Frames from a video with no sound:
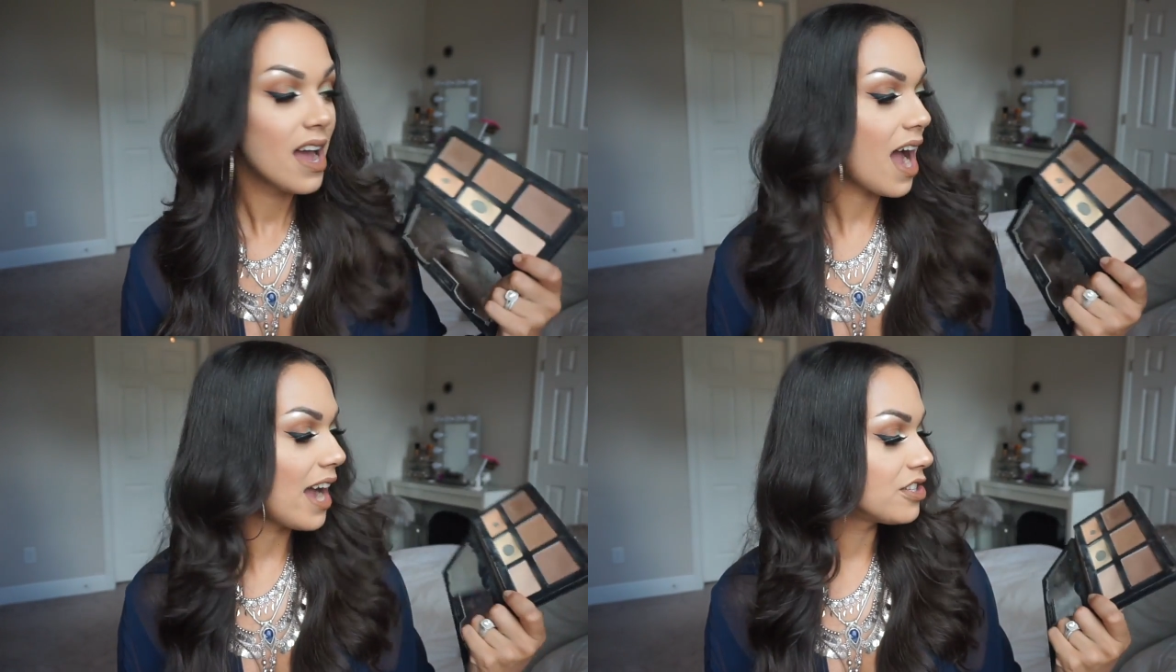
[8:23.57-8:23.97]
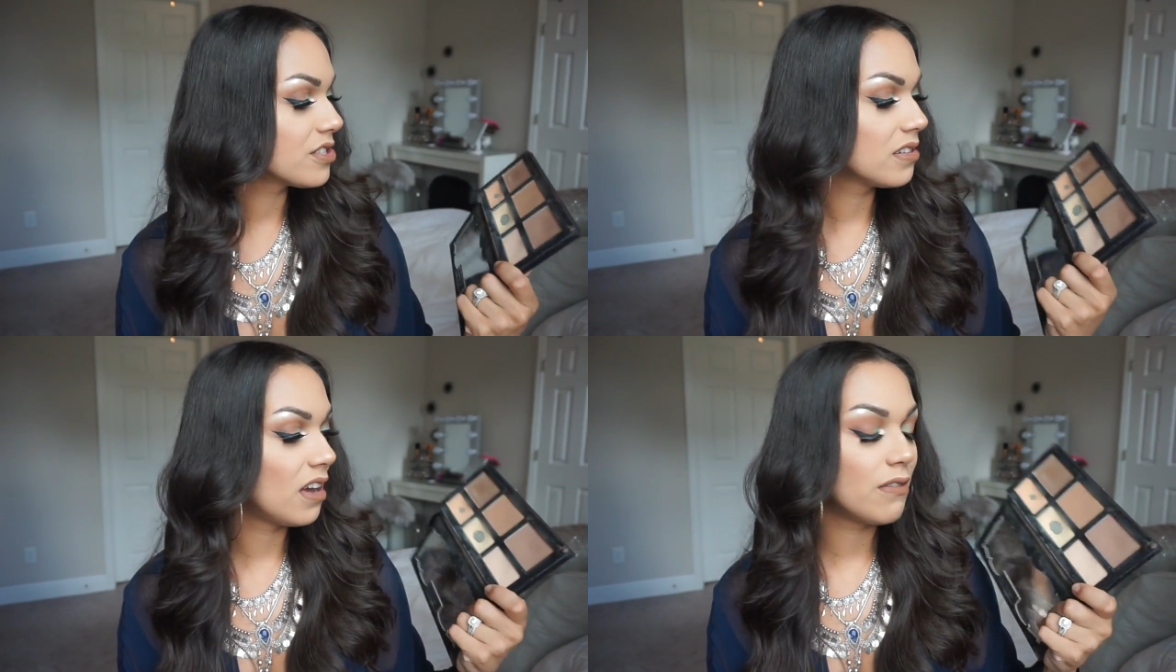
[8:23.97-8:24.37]
I
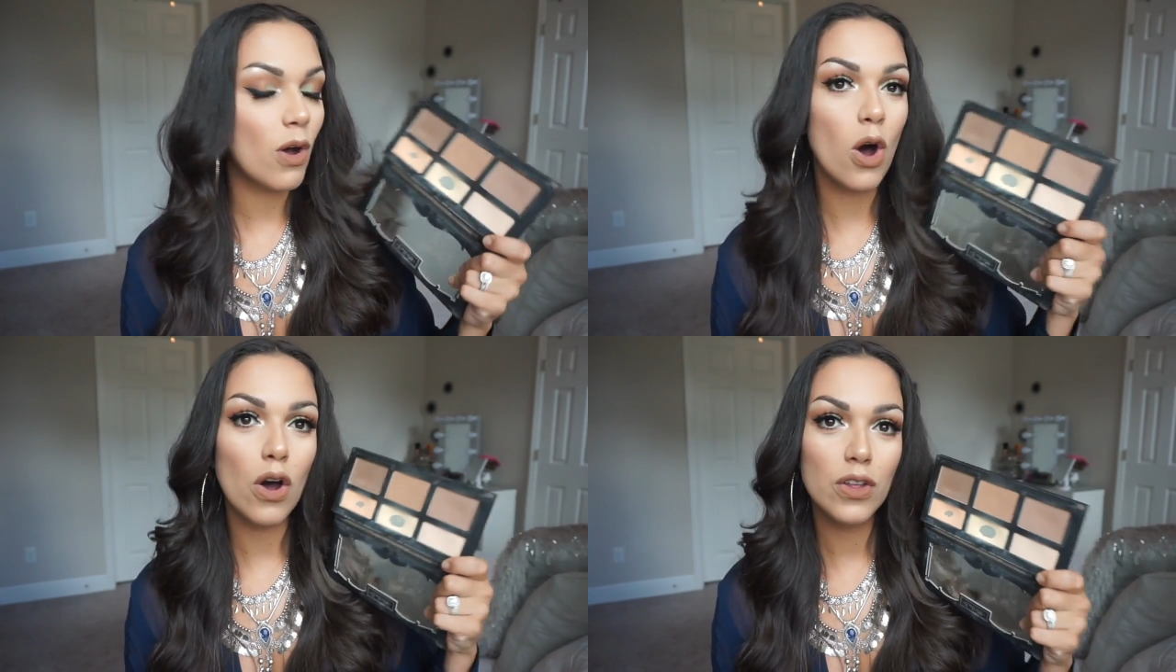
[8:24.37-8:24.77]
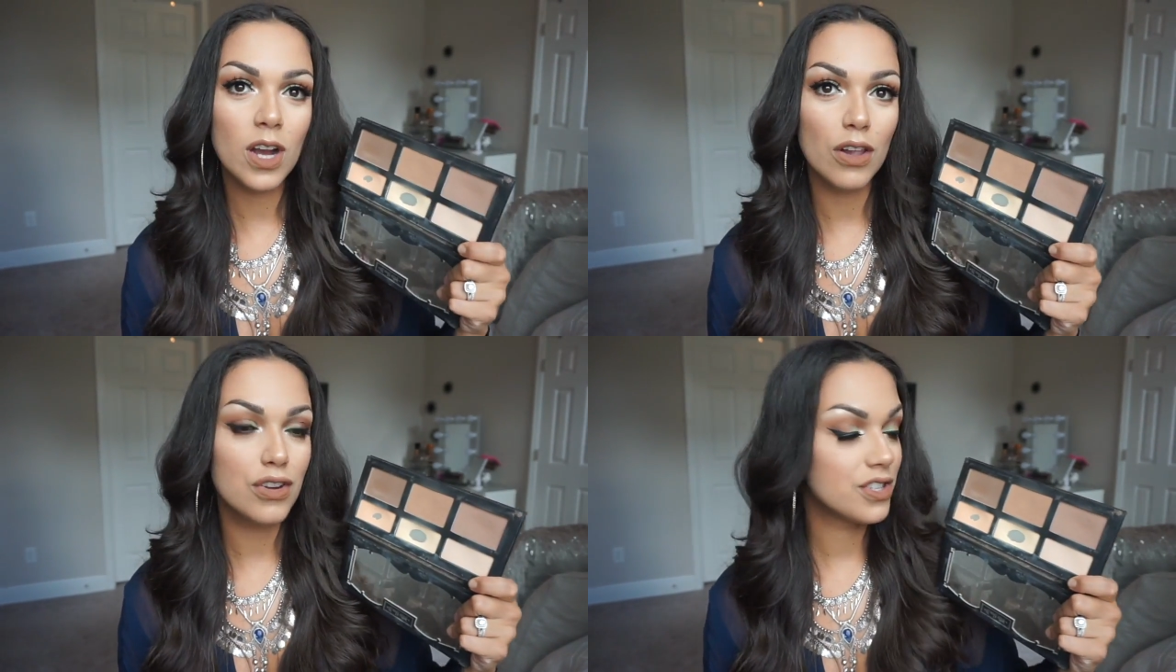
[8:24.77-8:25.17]
just love all the
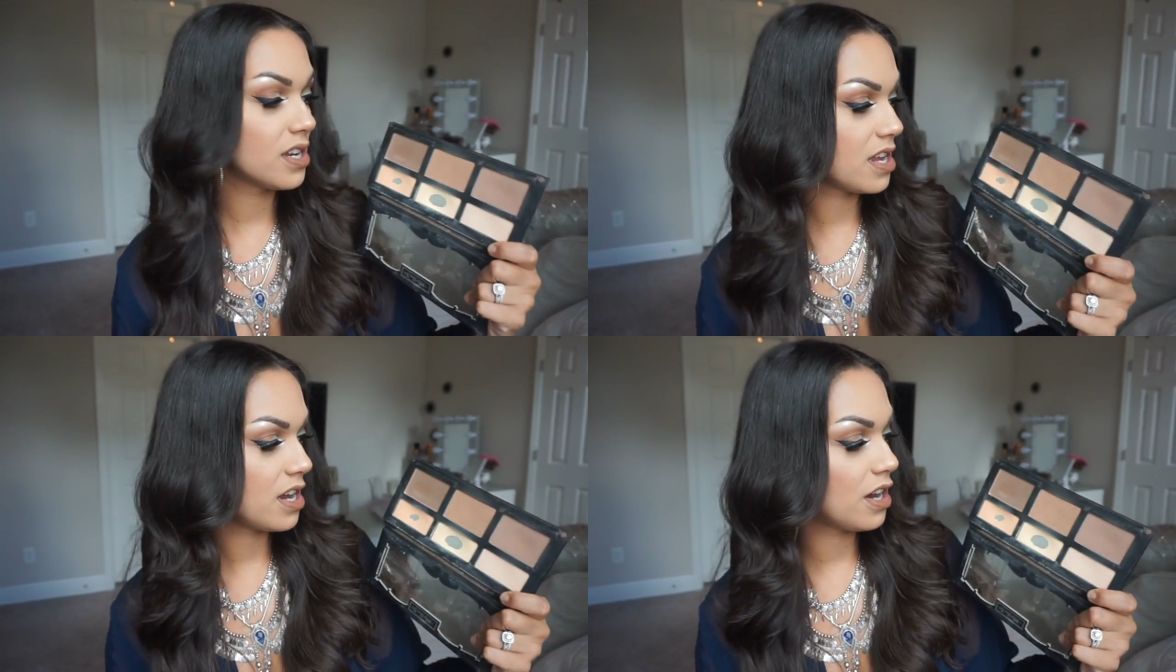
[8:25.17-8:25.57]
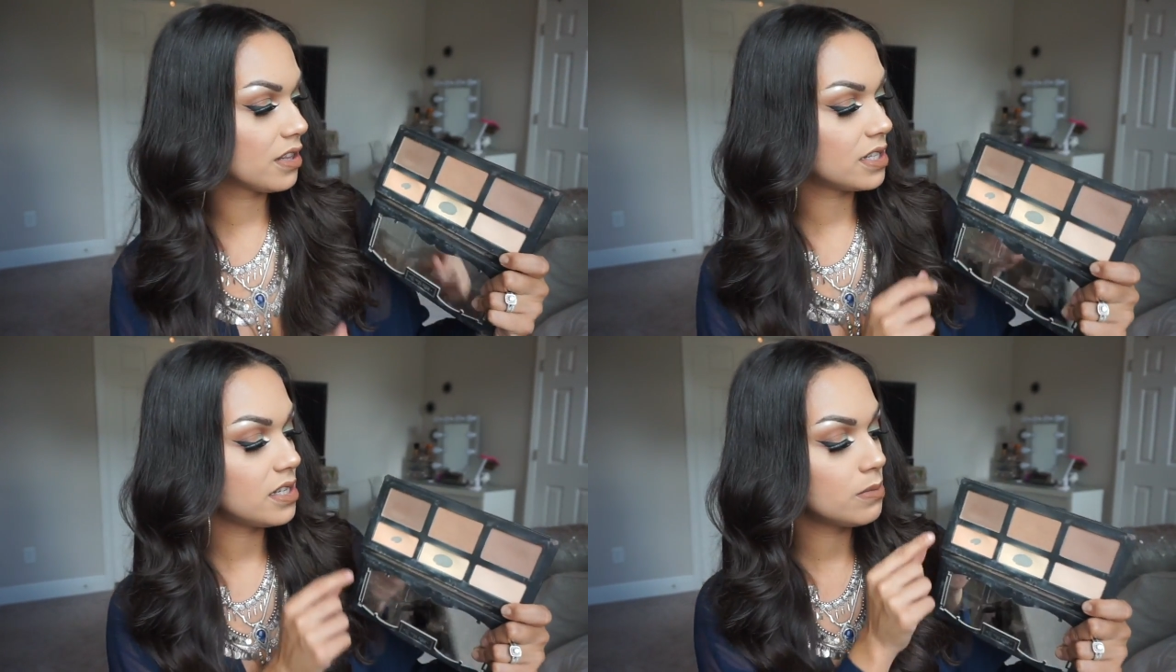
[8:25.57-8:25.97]
colors in here.
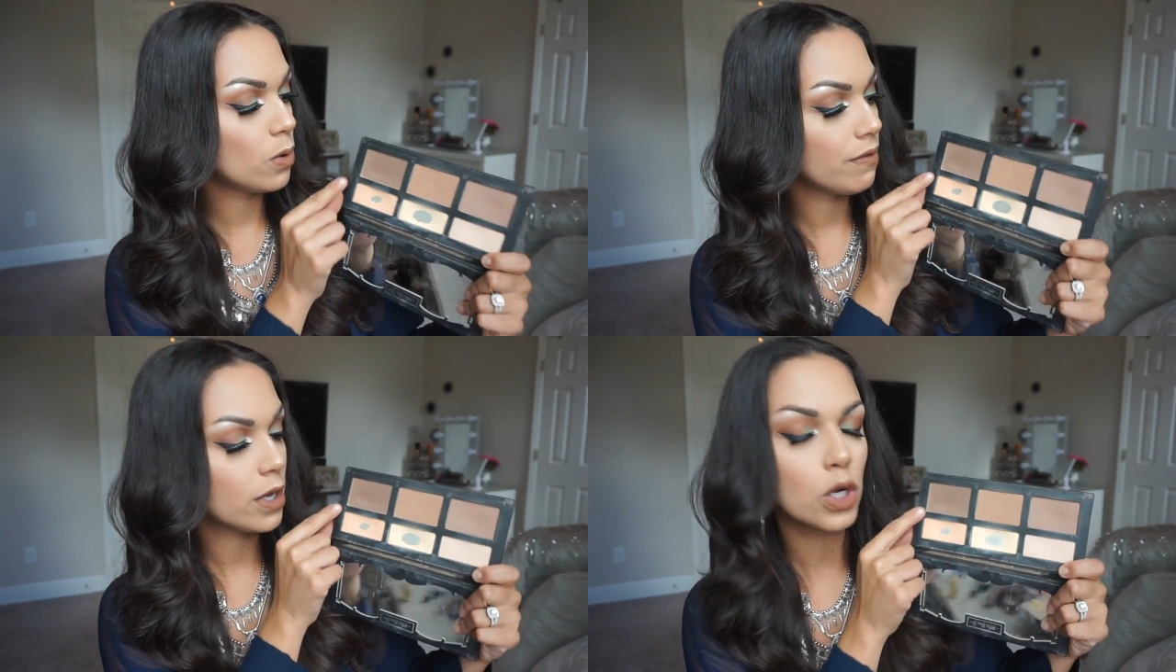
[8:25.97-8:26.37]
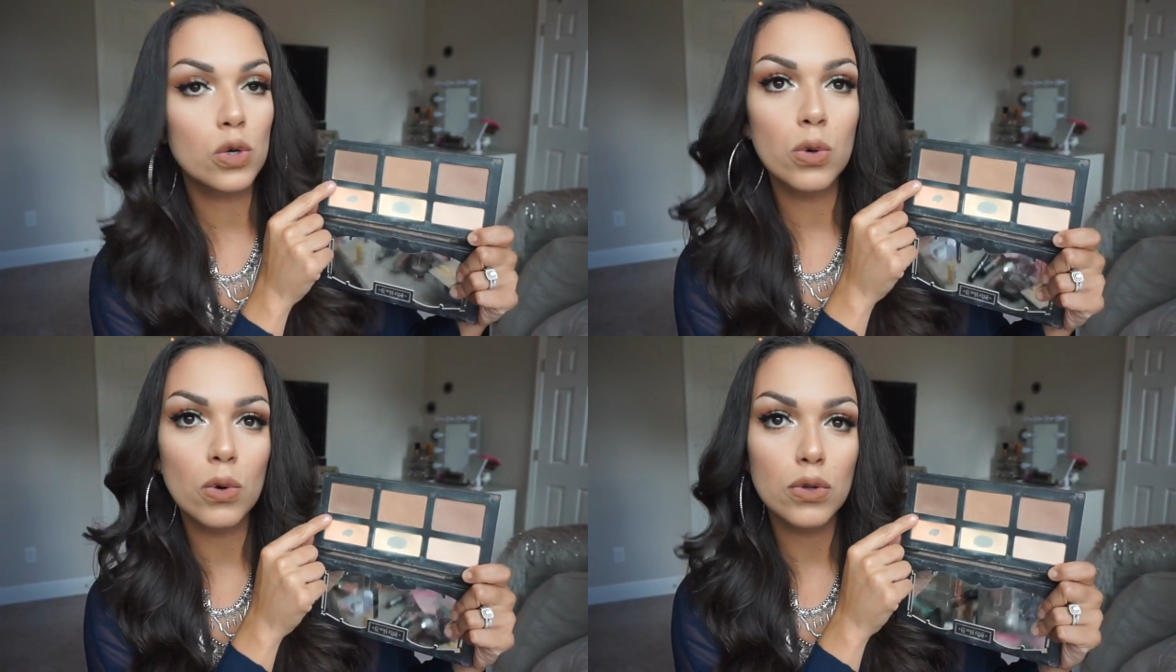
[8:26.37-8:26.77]
This is more of like a
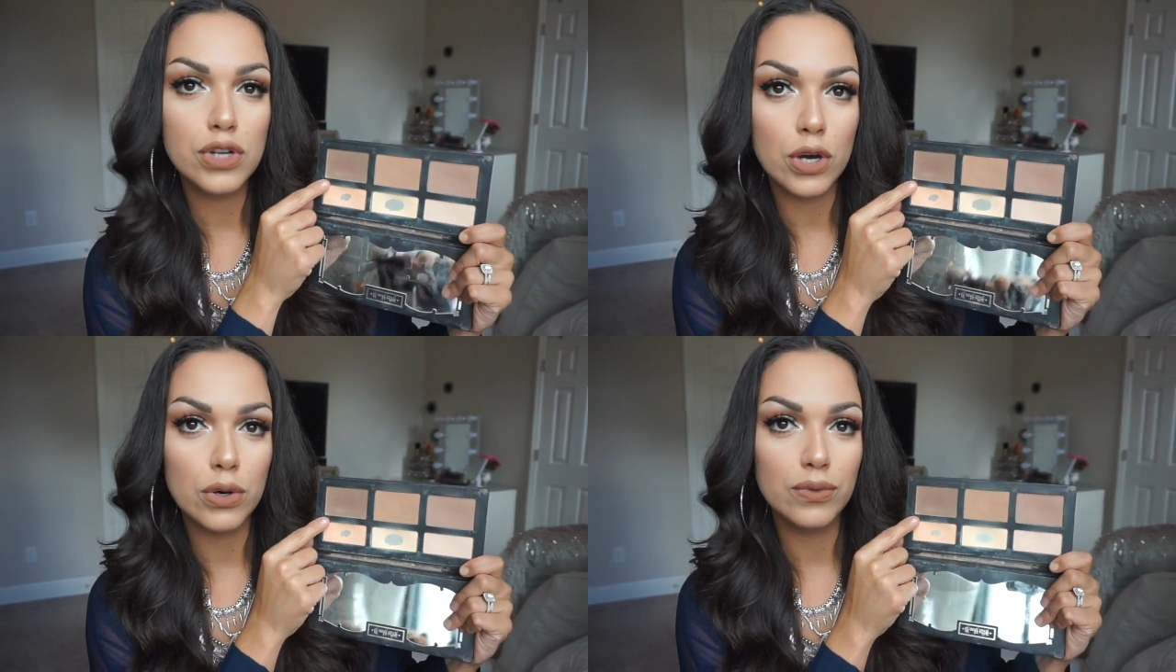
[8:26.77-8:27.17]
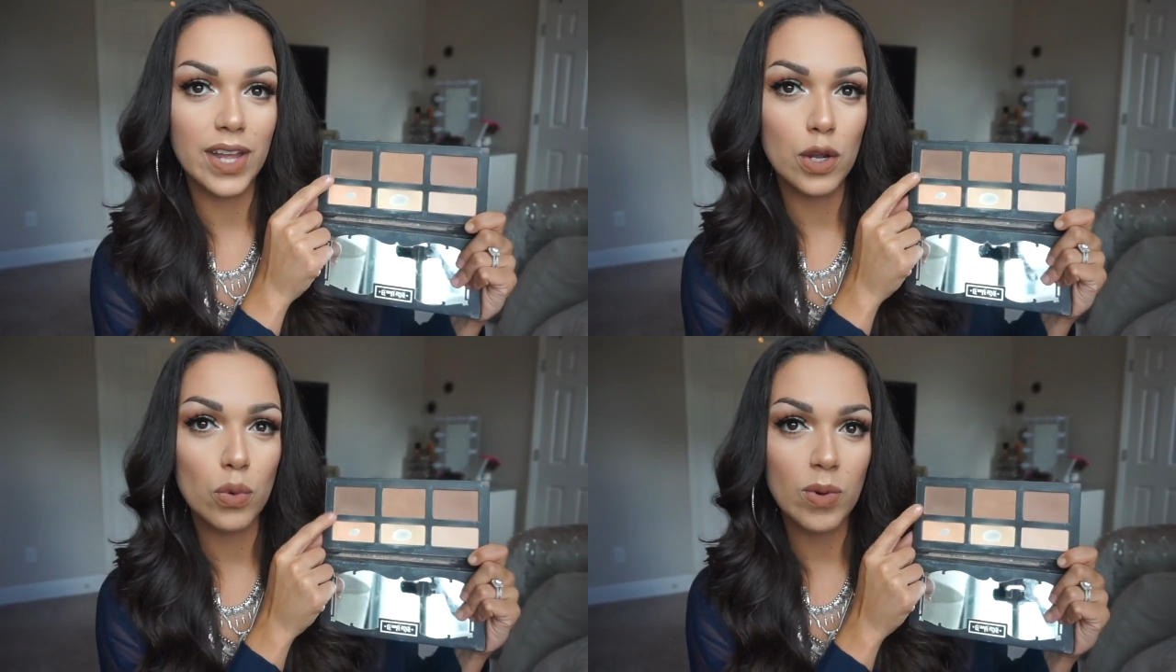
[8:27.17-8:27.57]
cool tone,
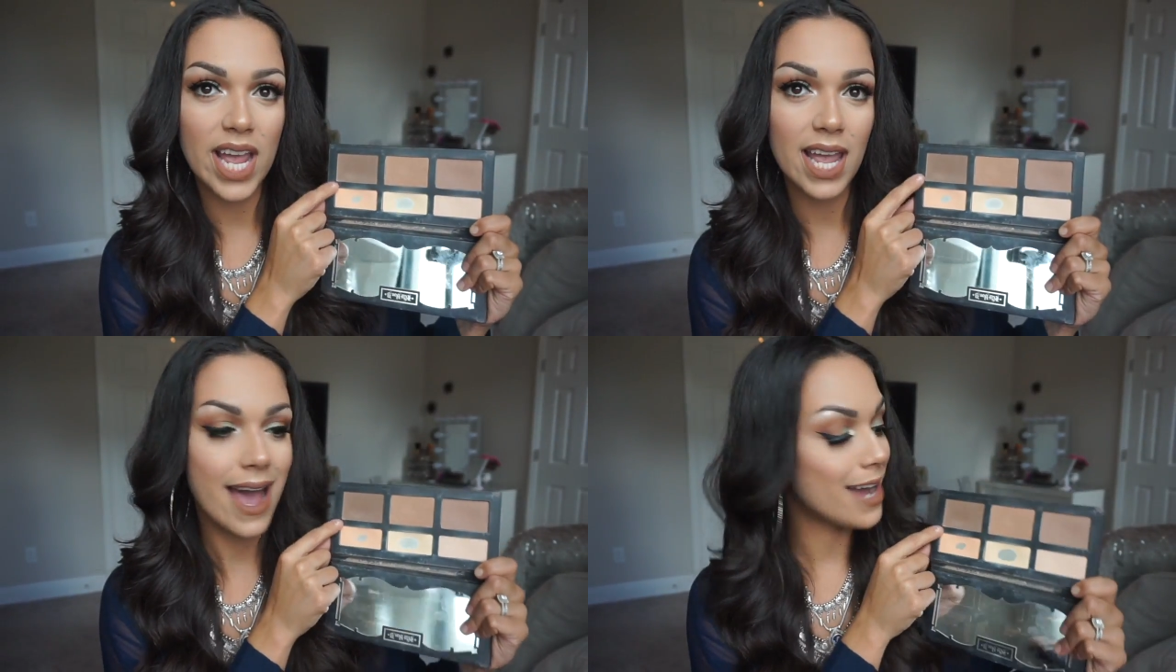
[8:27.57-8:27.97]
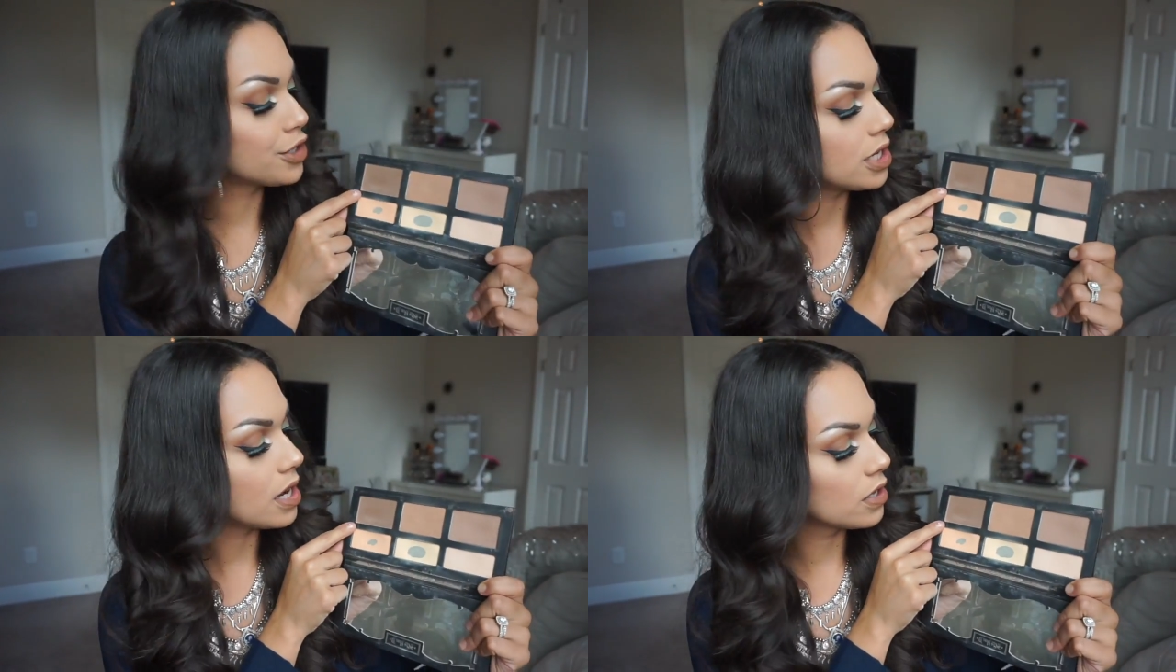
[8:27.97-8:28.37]
like gray,
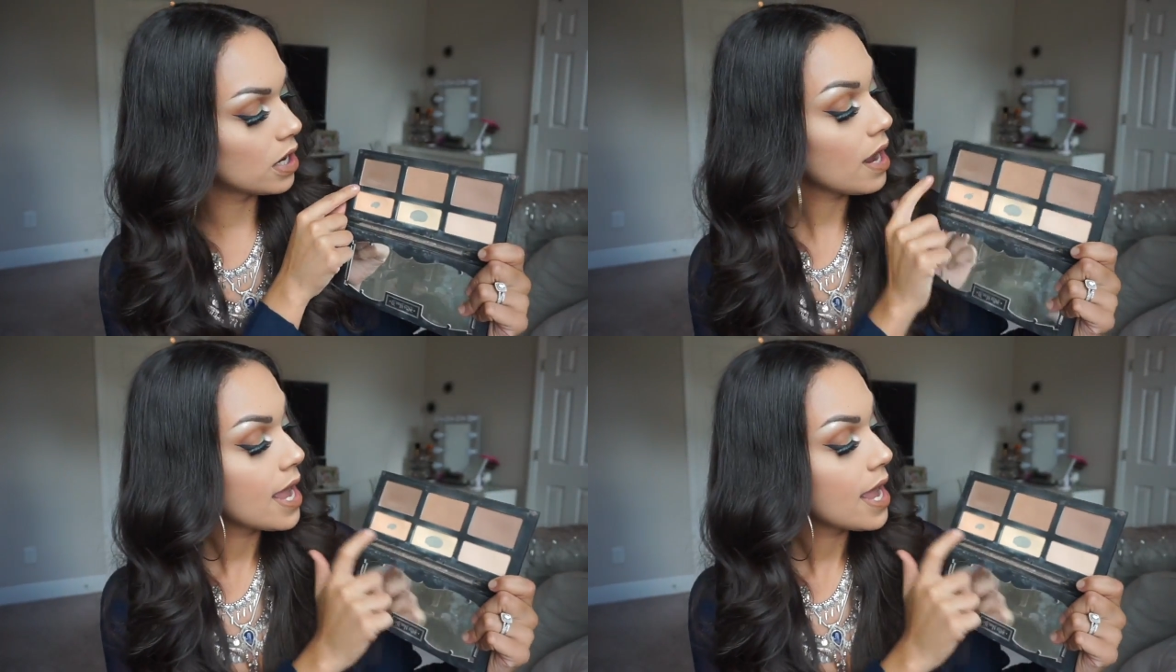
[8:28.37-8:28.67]
ashy color.